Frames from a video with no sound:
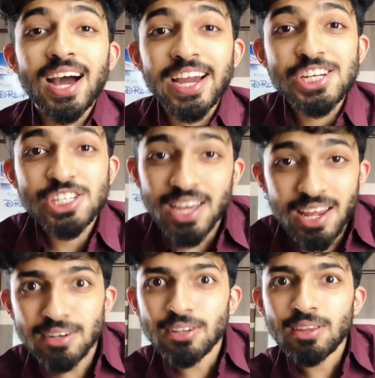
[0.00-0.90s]
I
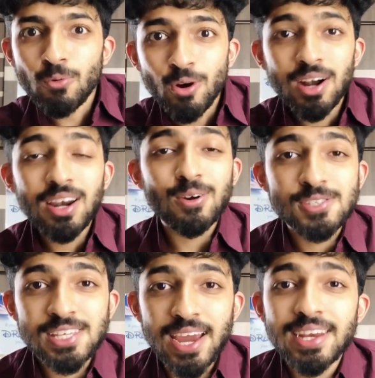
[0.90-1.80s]
share it in the world
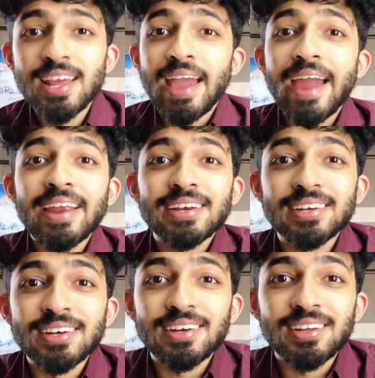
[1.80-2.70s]
outside,
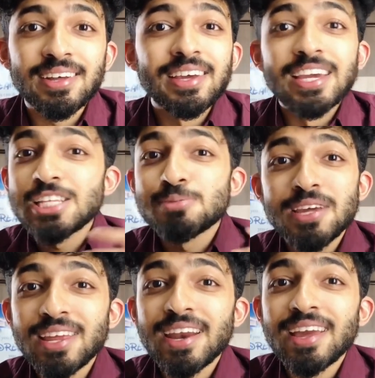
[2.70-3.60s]
and it's
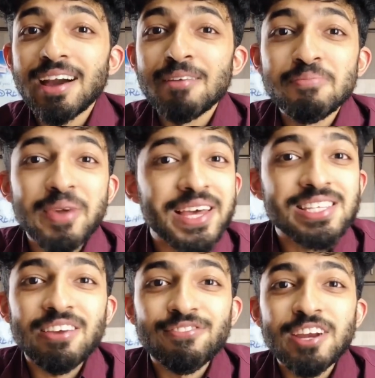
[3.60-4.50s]
been getting
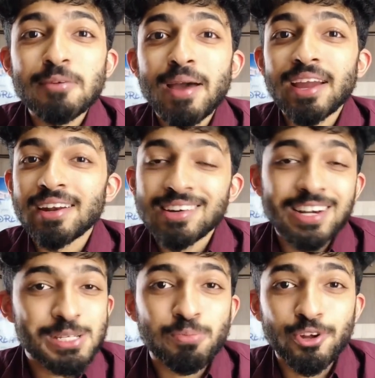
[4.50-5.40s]
amazing feedback
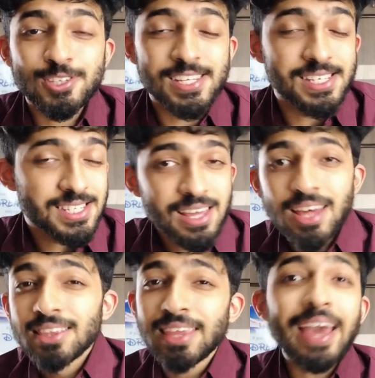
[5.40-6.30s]
and responses.
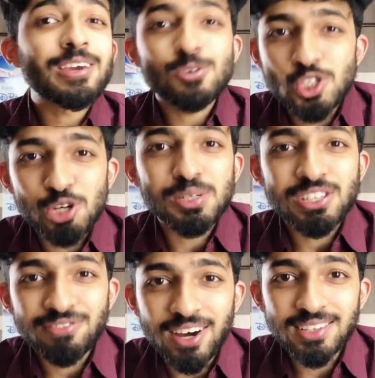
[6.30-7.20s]
Thank you so
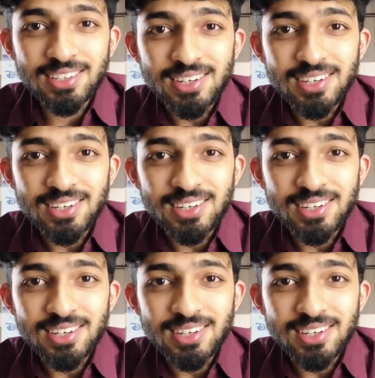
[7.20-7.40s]
much, father."